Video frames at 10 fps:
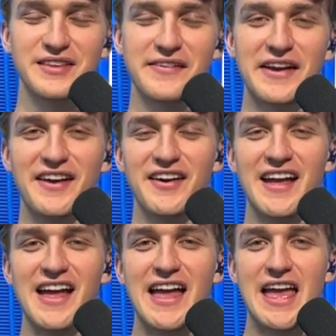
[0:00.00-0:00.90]
there we go.
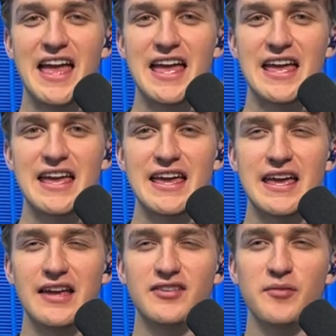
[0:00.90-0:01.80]

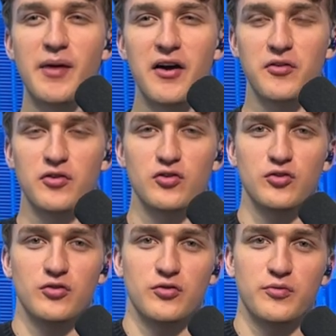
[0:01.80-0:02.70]
It's about
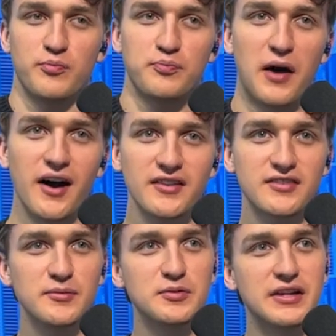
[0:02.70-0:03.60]

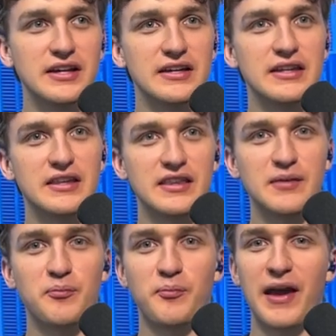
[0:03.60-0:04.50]
possibly
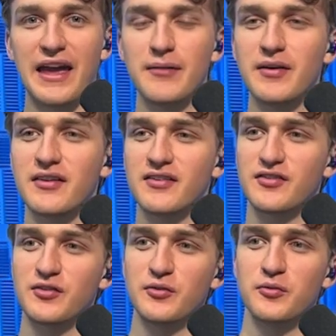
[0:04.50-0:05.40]
the
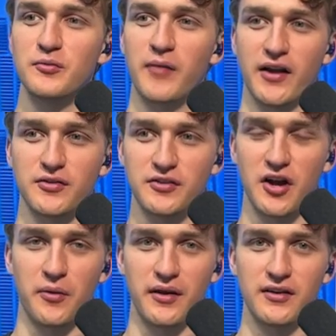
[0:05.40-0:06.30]
payments to Michael
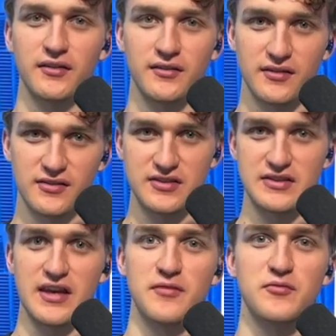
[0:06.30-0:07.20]
Cohen
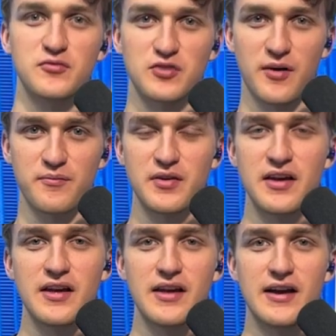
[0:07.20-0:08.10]
that Trump
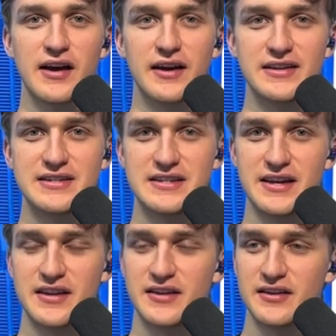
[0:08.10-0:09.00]
uh,
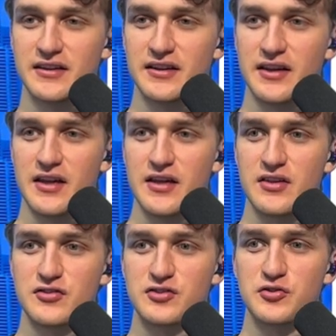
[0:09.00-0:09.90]
did
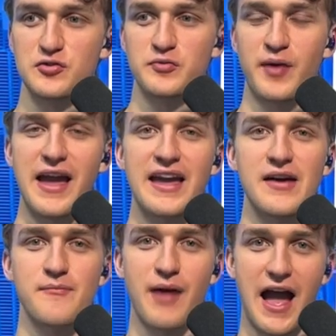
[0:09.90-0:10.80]
to pay
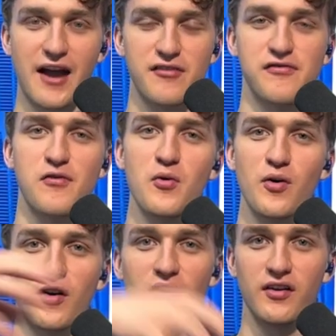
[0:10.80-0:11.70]
him back
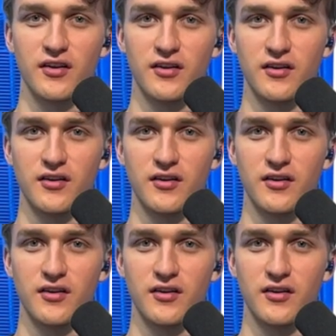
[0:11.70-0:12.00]
for